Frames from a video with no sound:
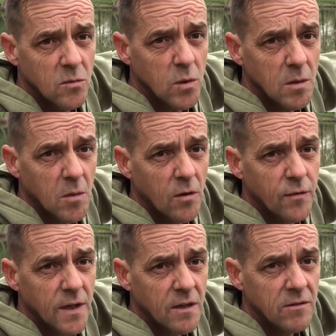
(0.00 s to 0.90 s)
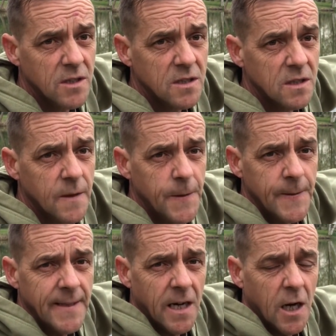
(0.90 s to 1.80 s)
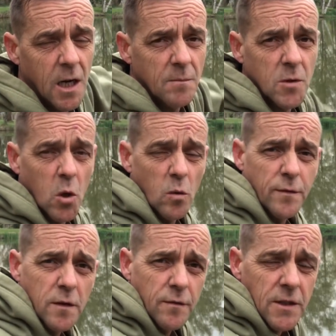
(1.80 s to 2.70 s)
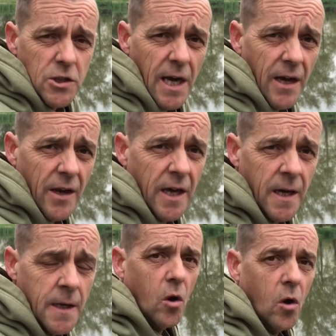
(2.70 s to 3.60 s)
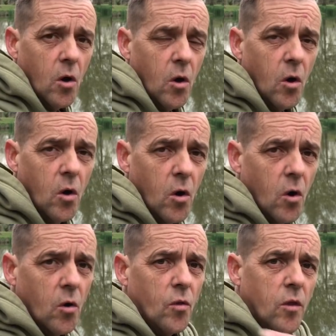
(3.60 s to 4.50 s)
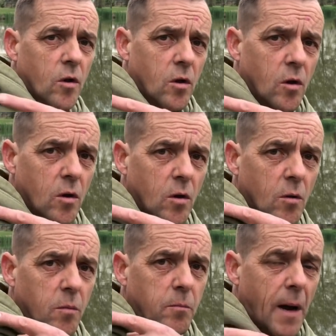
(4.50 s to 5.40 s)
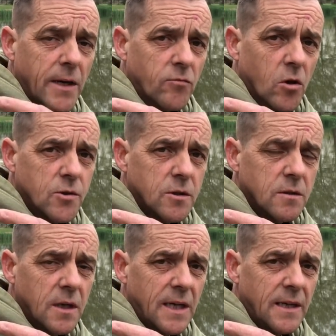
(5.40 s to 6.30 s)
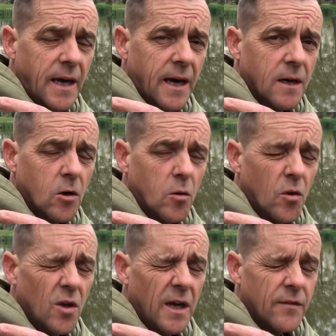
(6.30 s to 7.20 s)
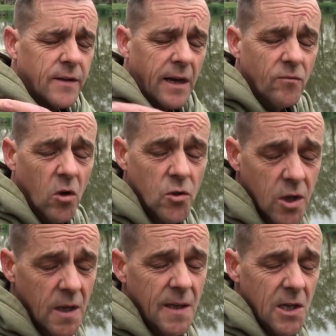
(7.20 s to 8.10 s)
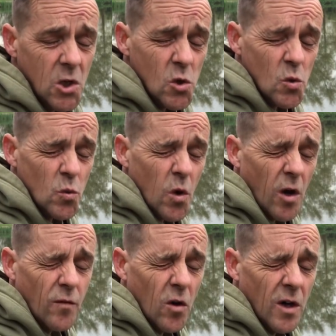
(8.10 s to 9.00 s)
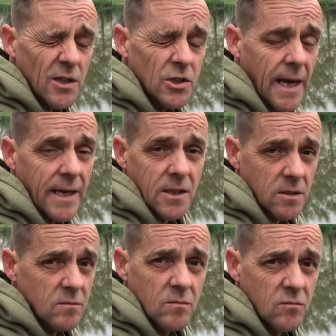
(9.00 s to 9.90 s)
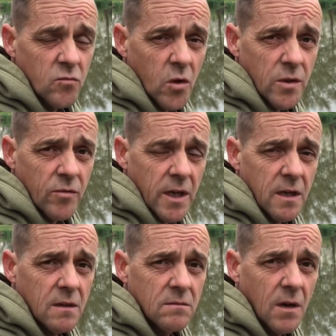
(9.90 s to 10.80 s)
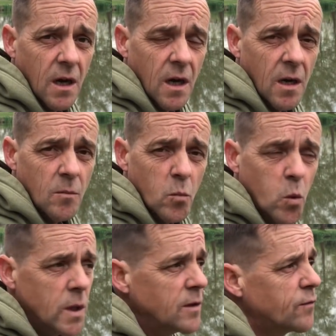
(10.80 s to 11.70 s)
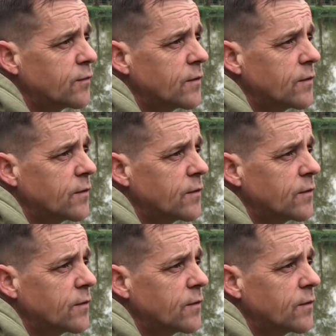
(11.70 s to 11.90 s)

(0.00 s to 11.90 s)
where my finger is, caught a few fish out of there. On the bay rod in there, on the left hand rod, I've got a standard Ronnie rig with,